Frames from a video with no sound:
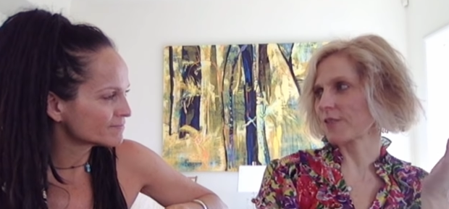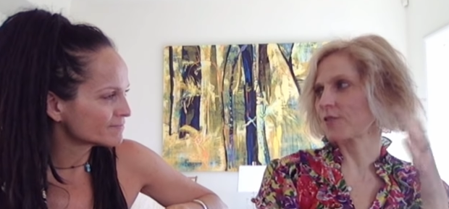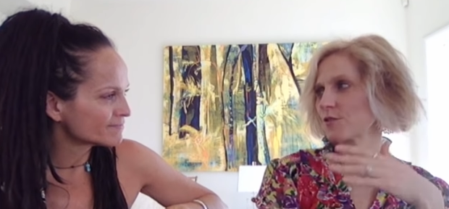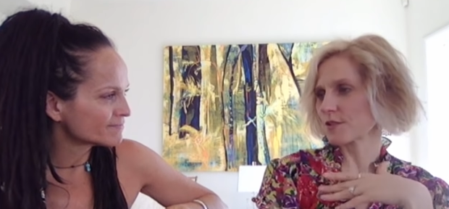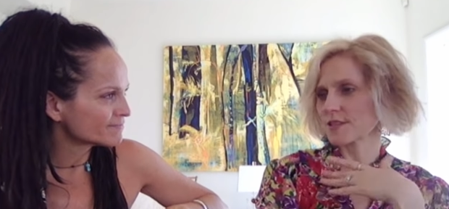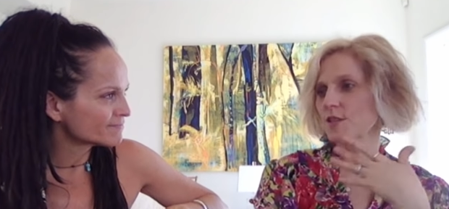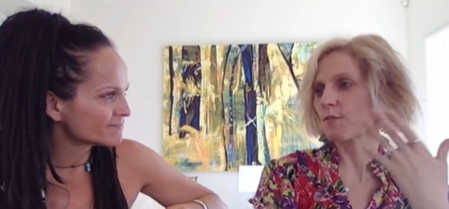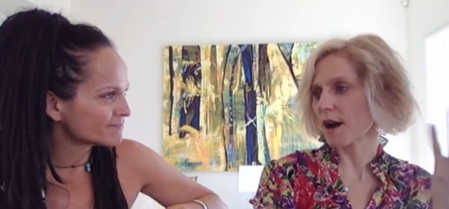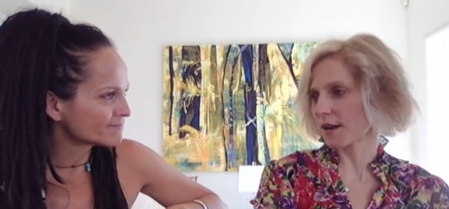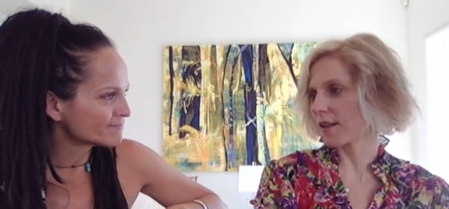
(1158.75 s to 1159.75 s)
Speaker 1: Usually it's the
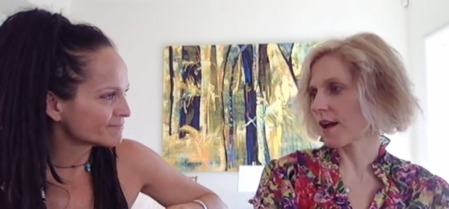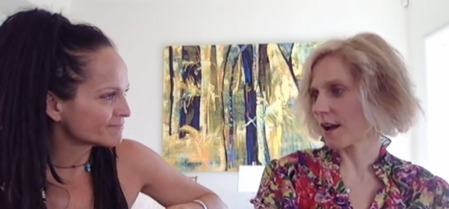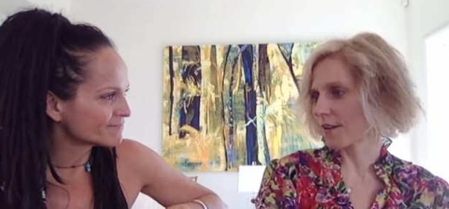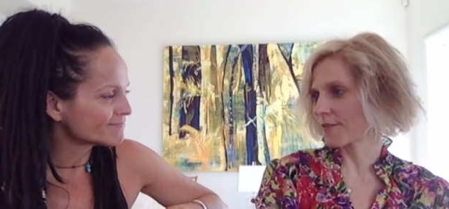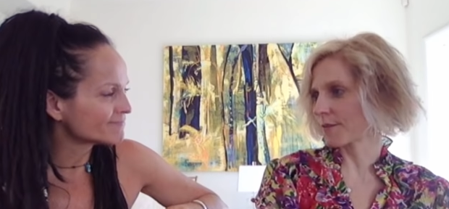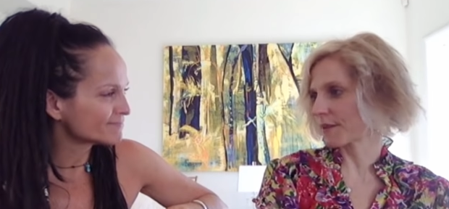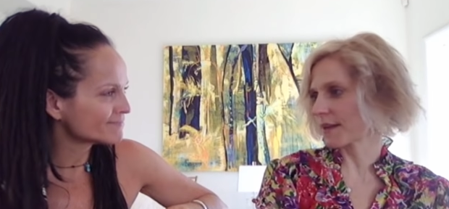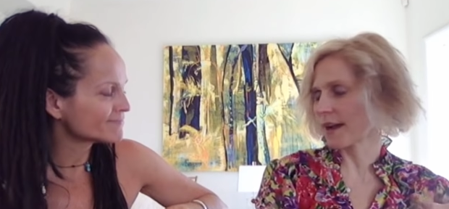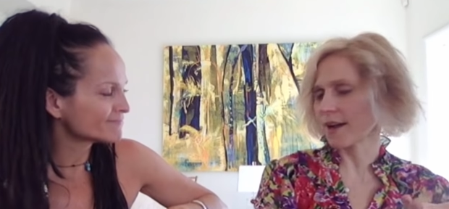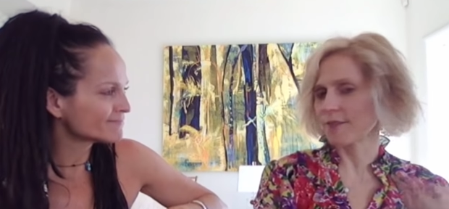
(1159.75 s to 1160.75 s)
monologue from the
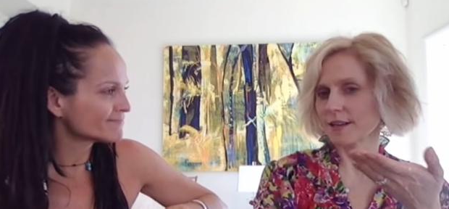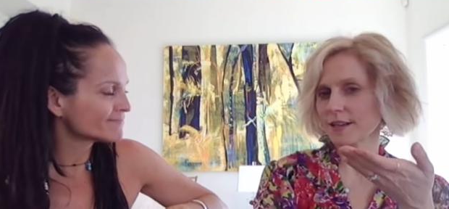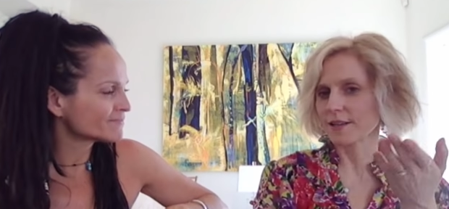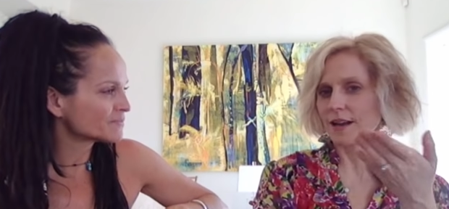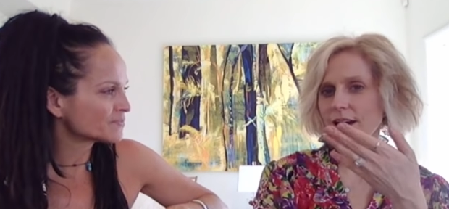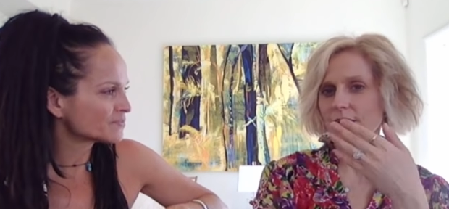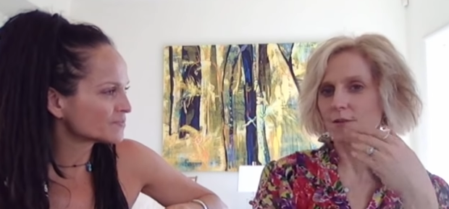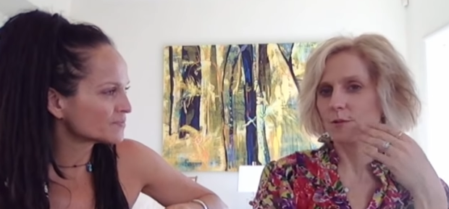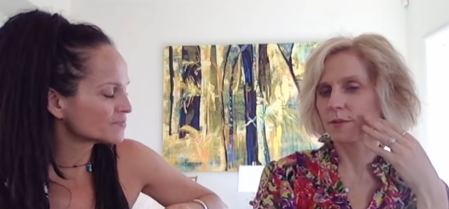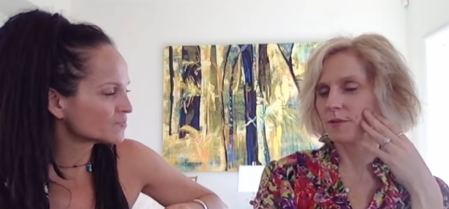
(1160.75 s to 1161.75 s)
guy running, guy or
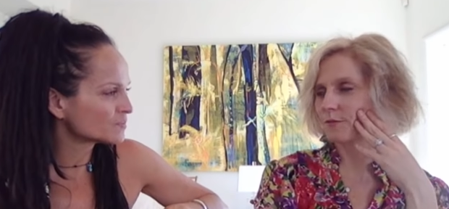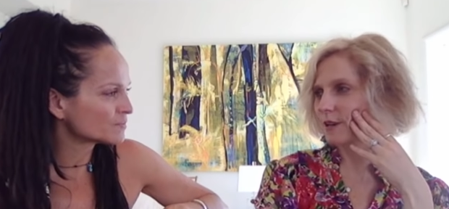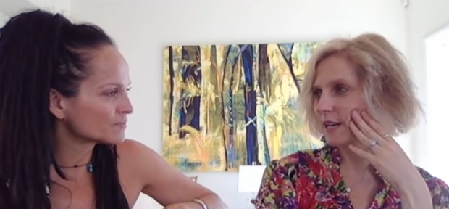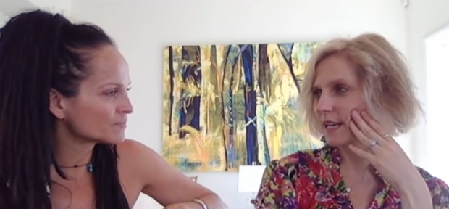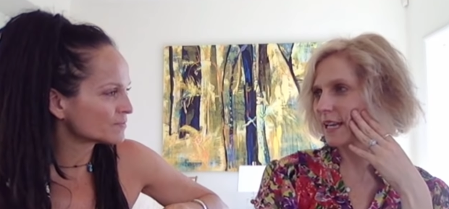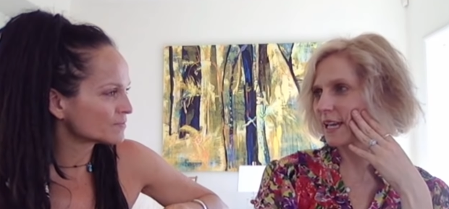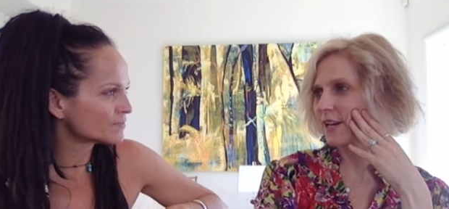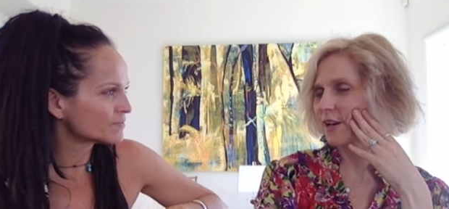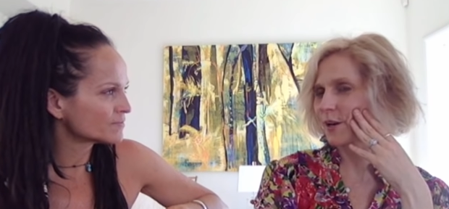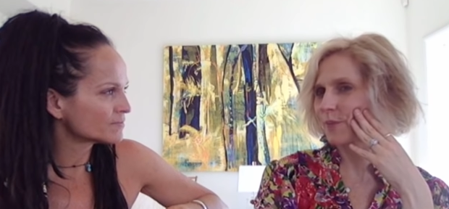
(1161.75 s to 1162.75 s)
woman running it.
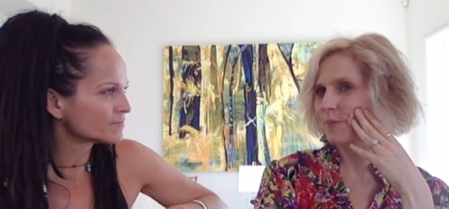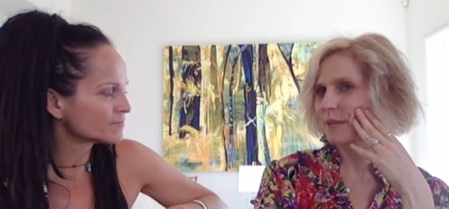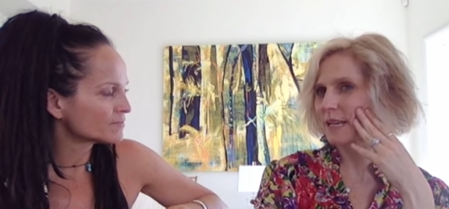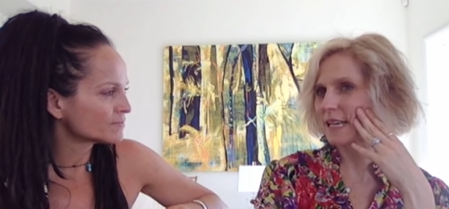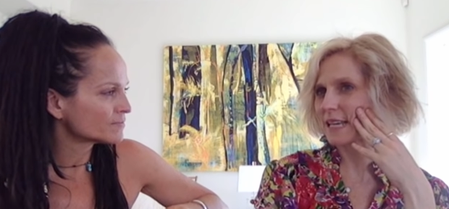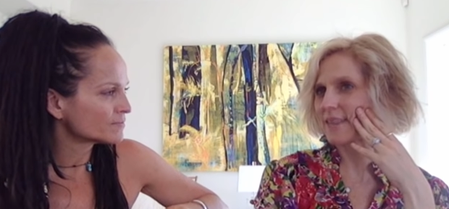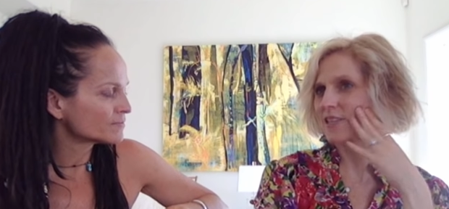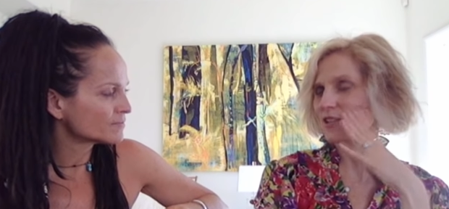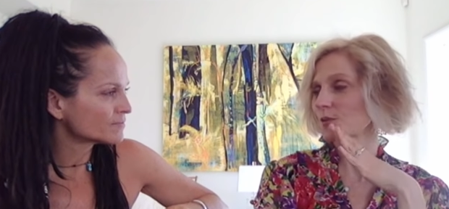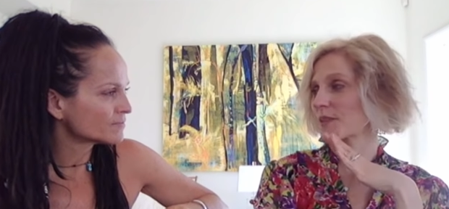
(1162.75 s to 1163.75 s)
Um, but he, they
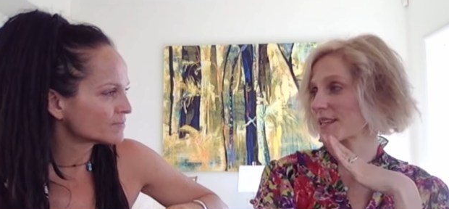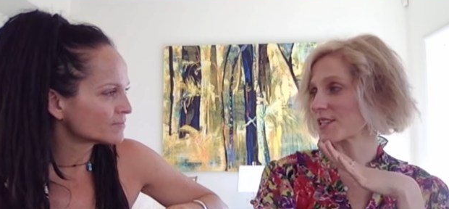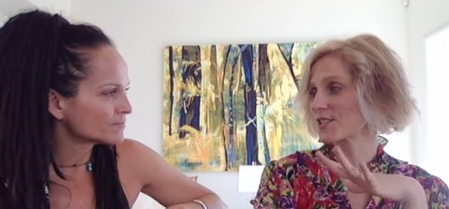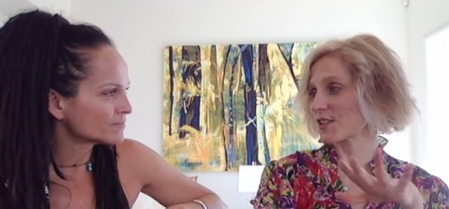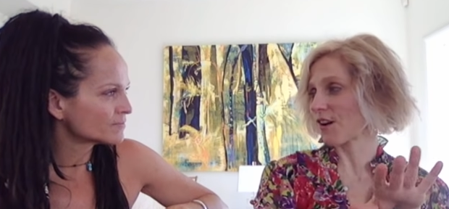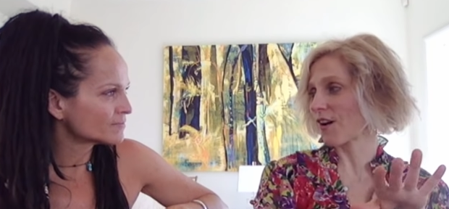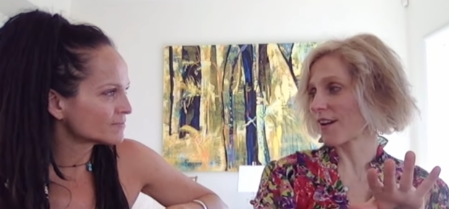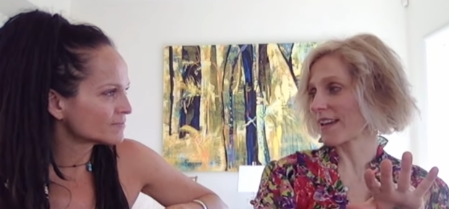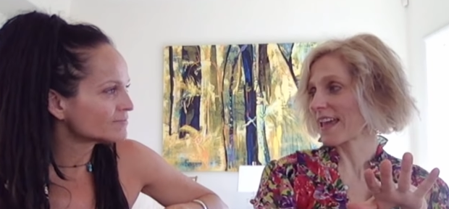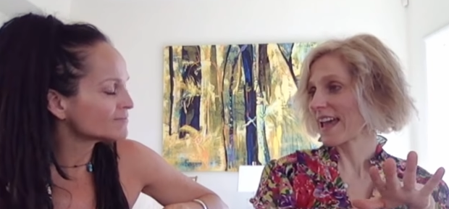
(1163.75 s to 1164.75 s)
started with his song,